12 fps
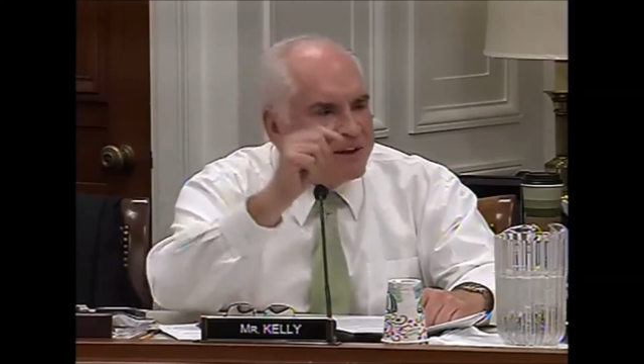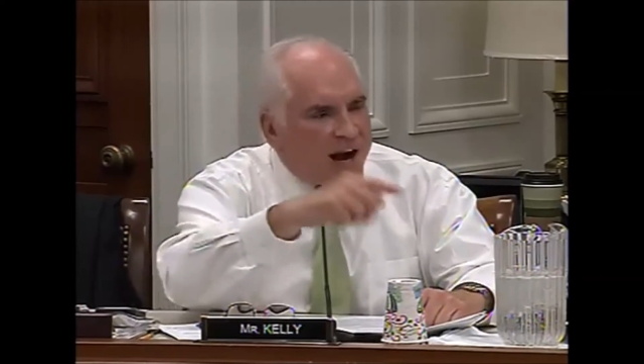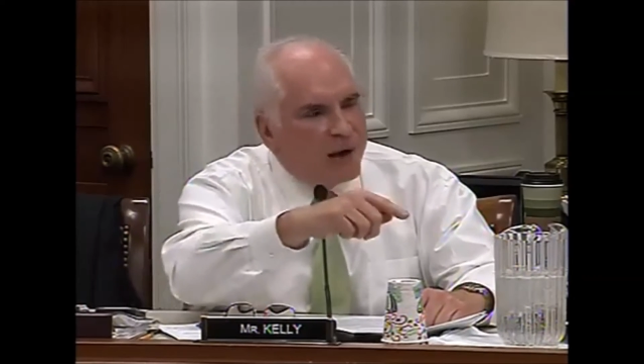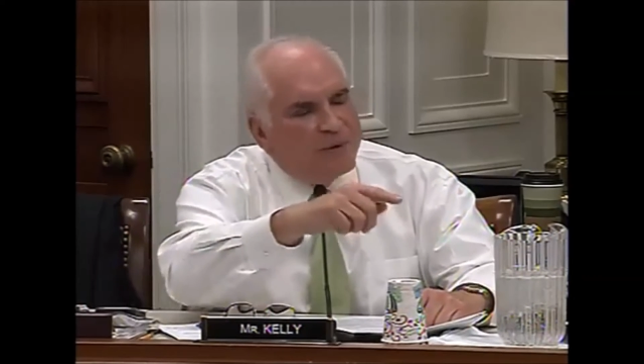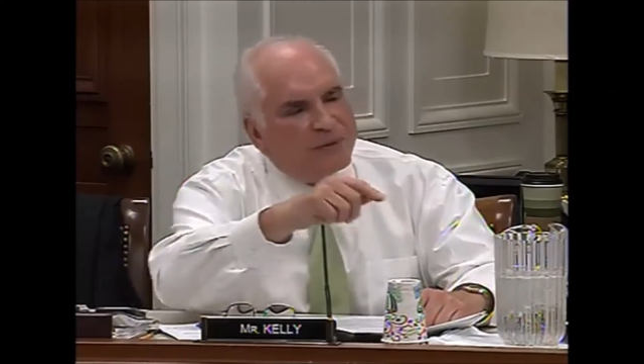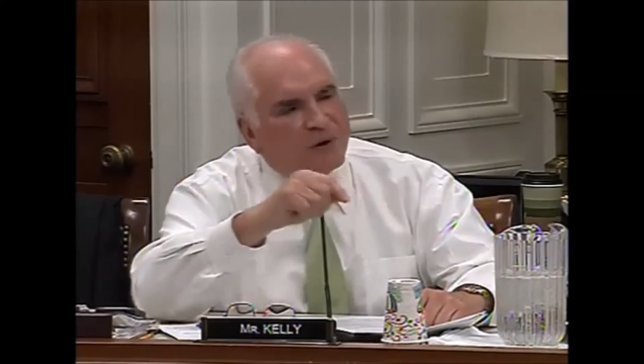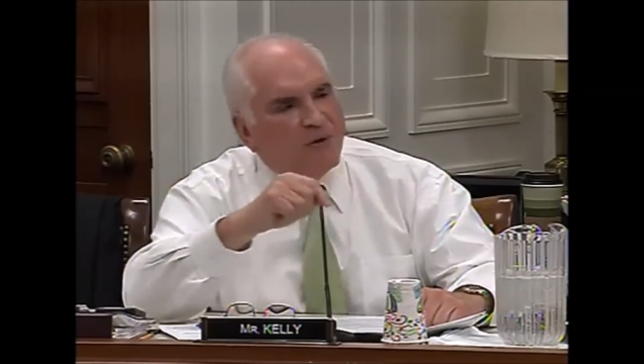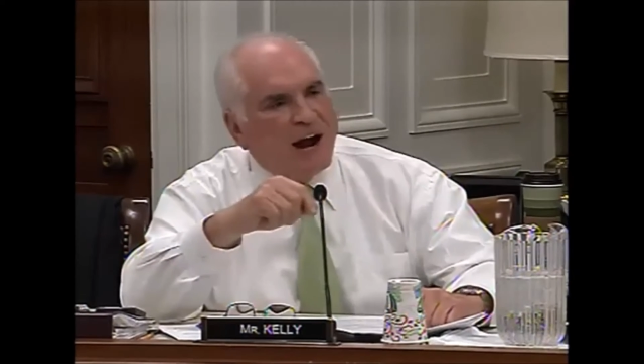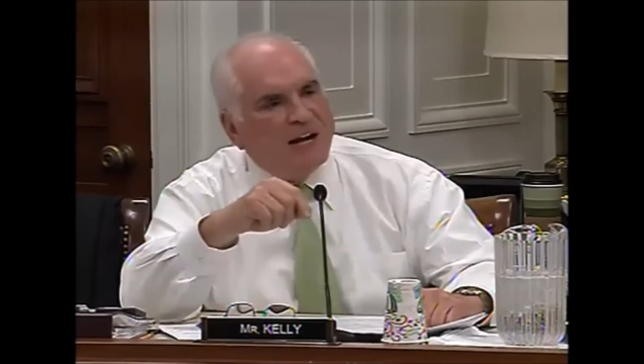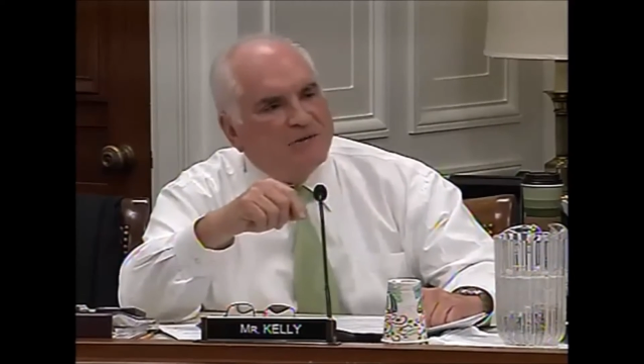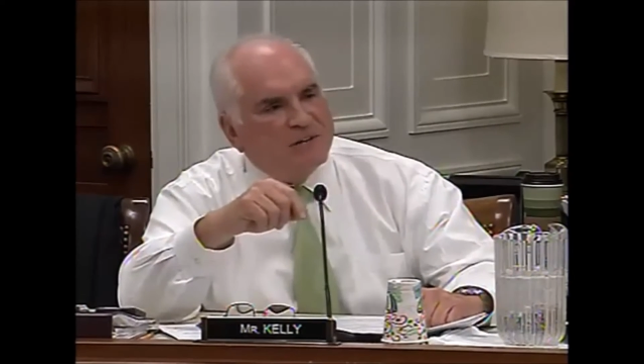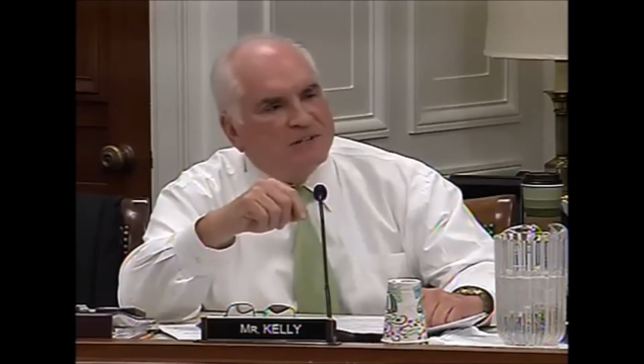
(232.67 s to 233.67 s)
care what the
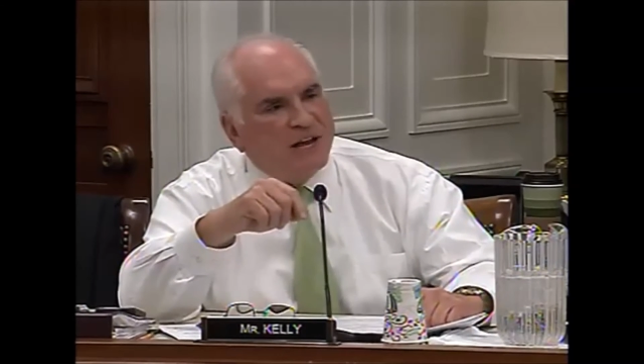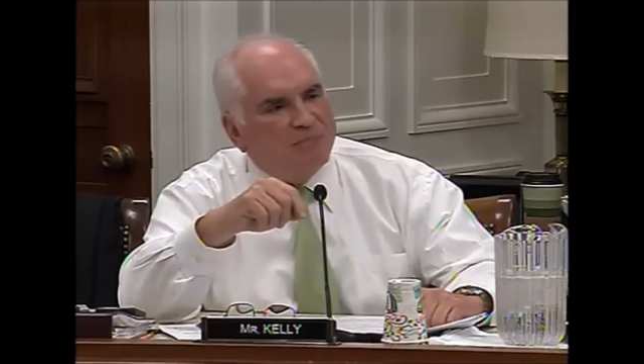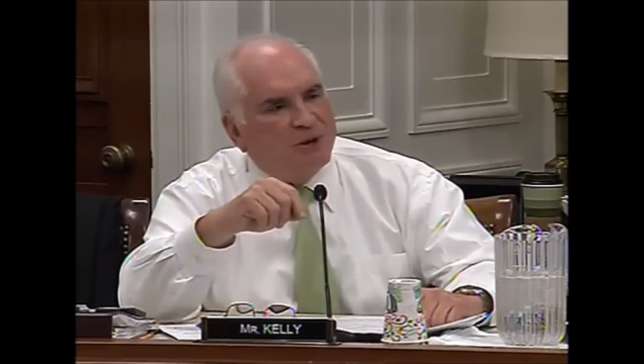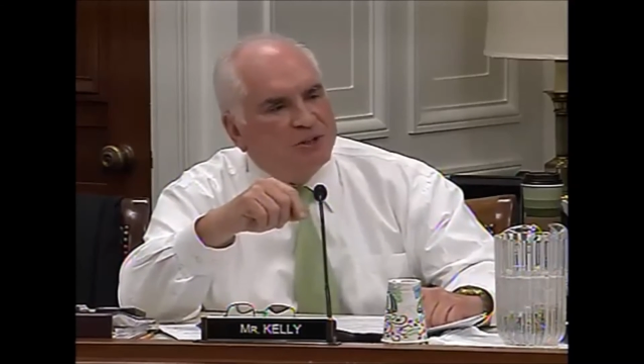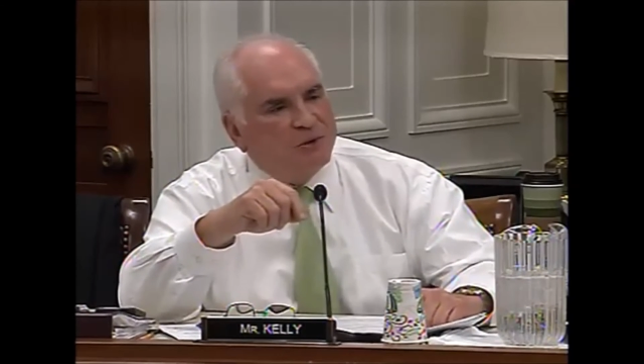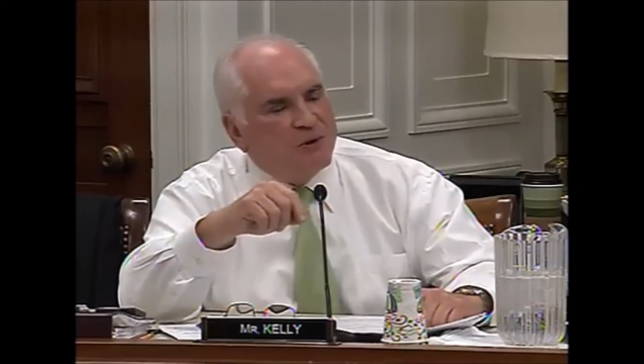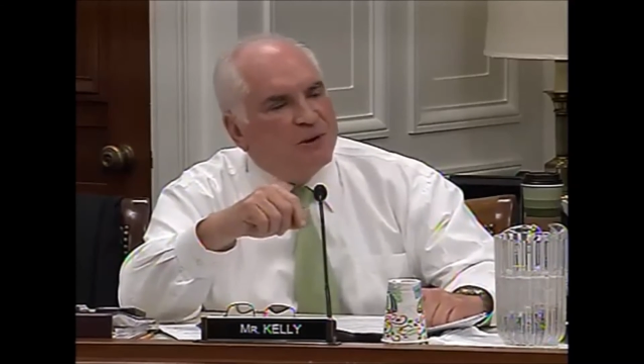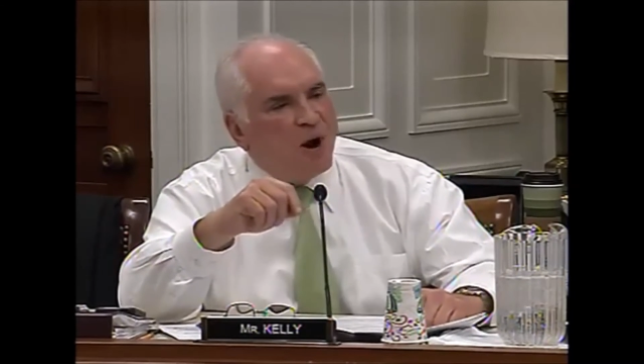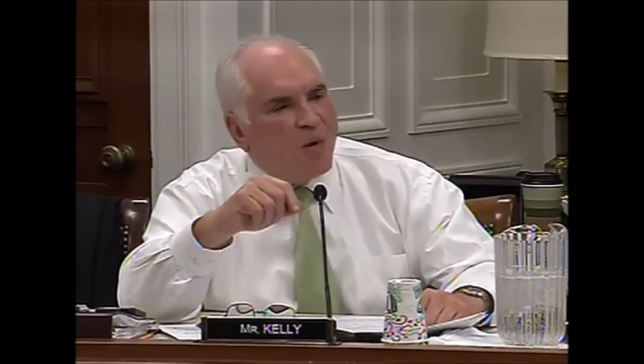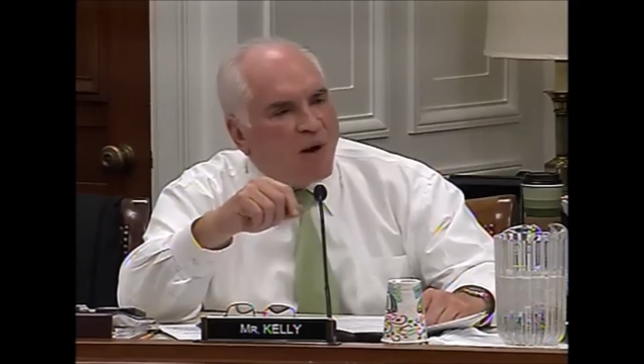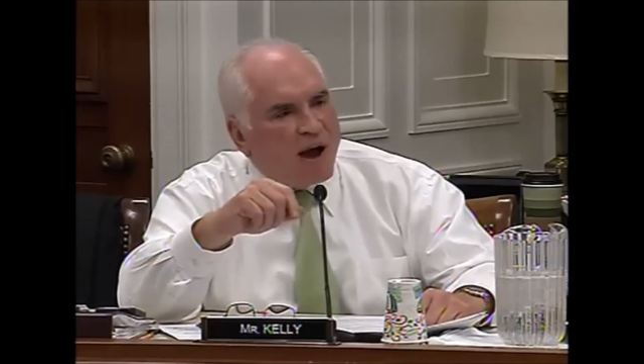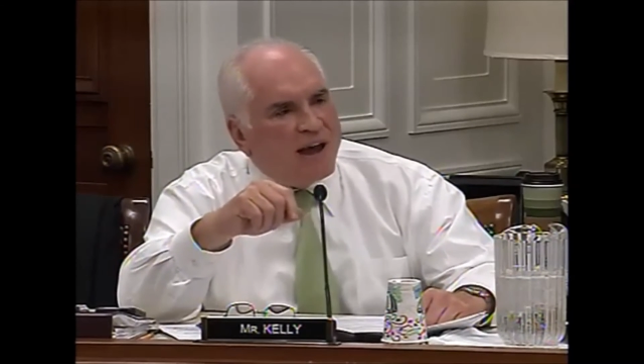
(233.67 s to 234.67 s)
grinder is they put you through. You know
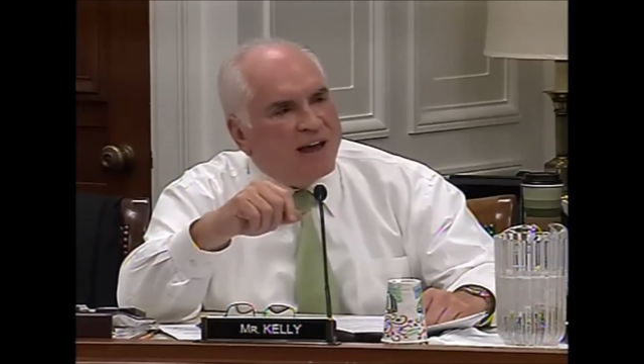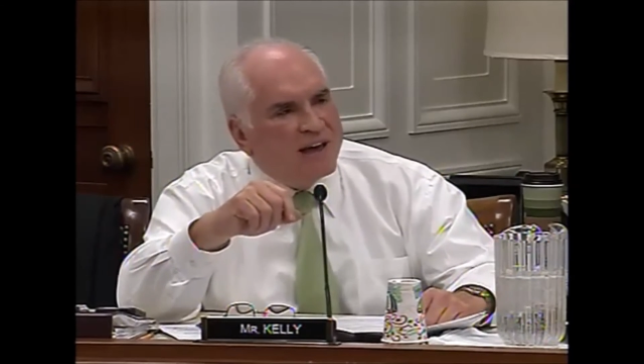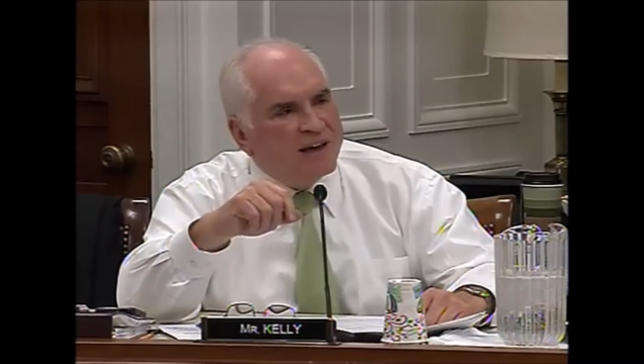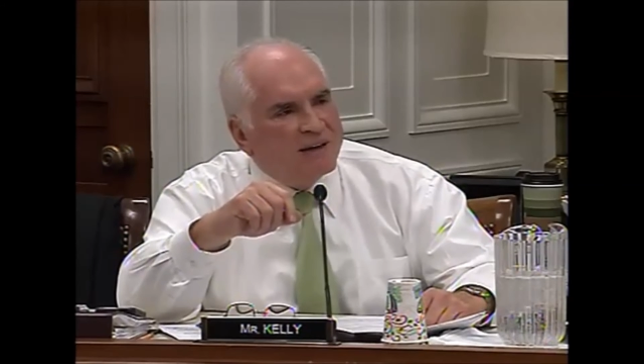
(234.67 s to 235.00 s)
why?